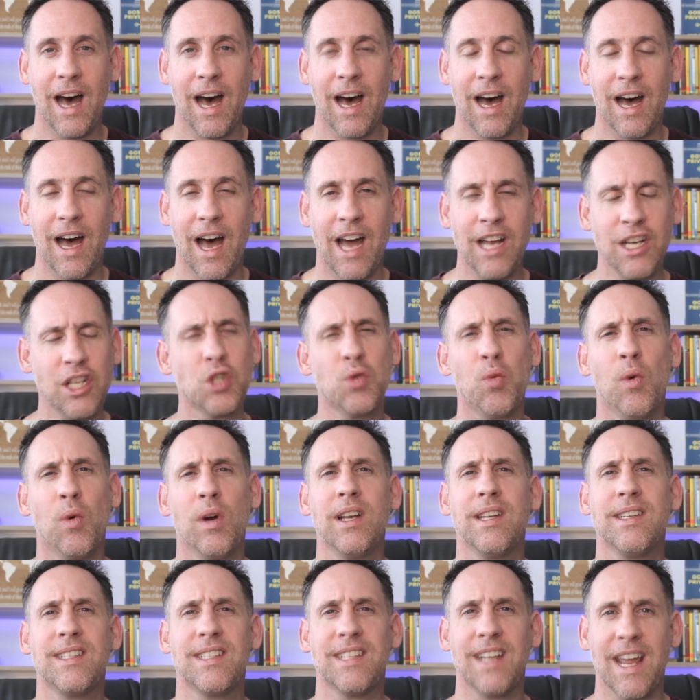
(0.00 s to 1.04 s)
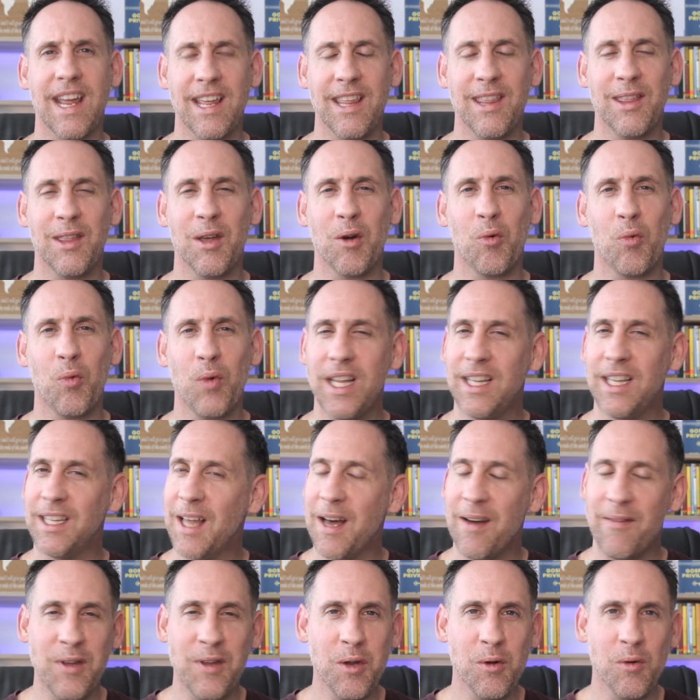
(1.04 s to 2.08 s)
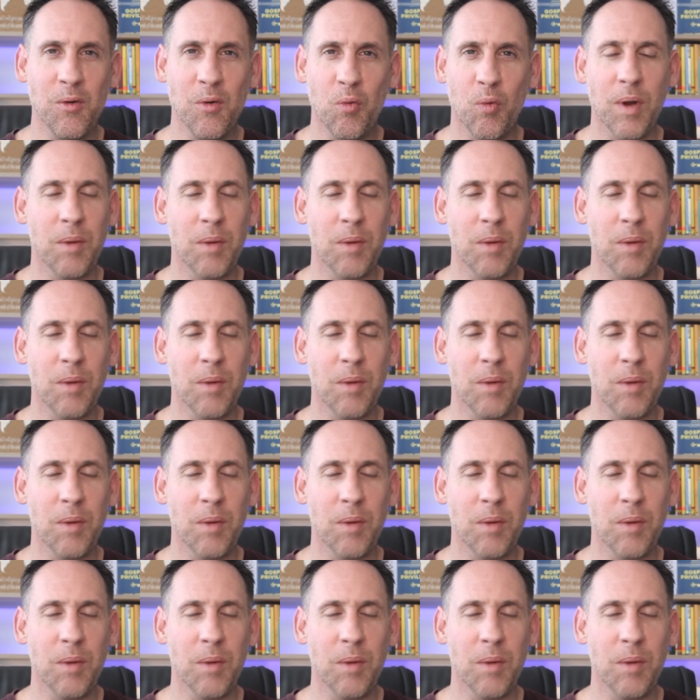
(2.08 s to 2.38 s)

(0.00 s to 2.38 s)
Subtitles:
I just want to say that we love you.